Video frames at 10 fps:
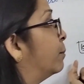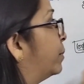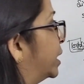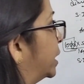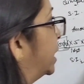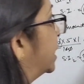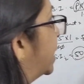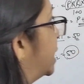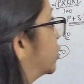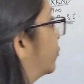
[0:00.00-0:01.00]
But in
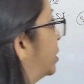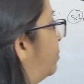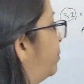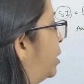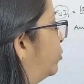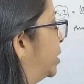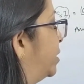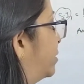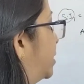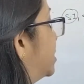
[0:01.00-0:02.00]
case of compound
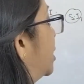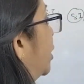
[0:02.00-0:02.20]
interest,